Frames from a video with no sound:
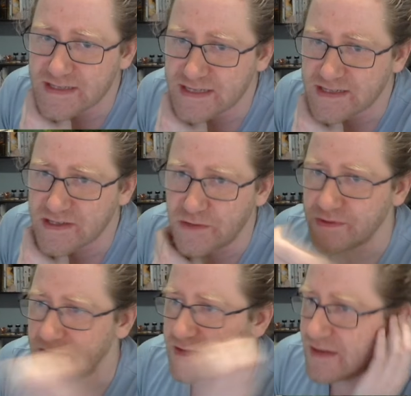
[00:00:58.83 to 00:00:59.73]
it so
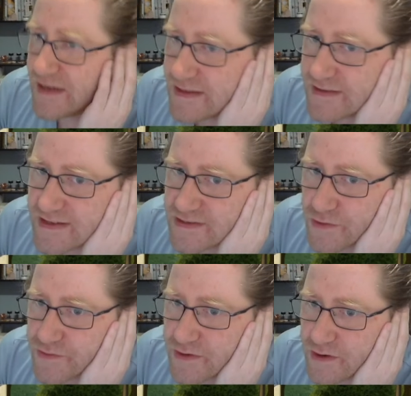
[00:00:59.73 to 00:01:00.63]
that these
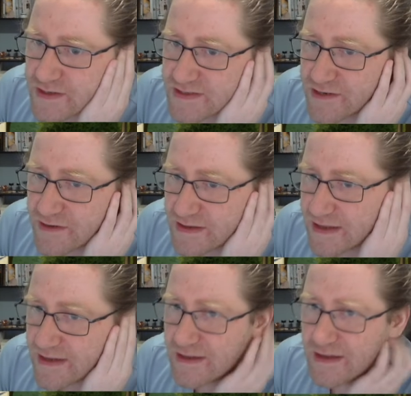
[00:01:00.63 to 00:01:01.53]
other cards here,
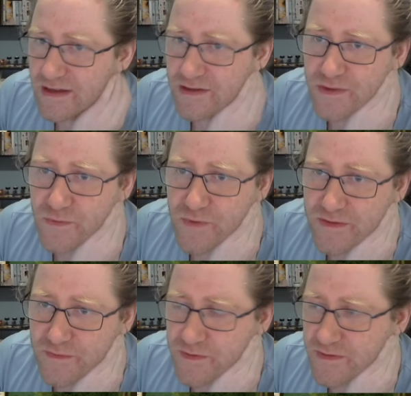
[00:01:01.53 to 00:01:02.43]
like the
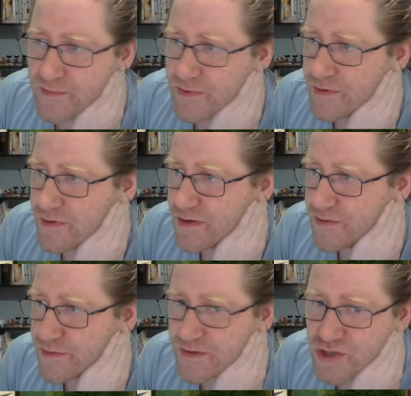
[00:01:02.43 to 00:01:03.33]
White-footed Dipper,
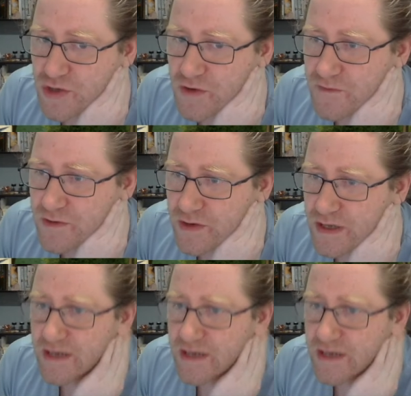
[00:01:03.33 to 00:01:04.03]
Northern Shoveler,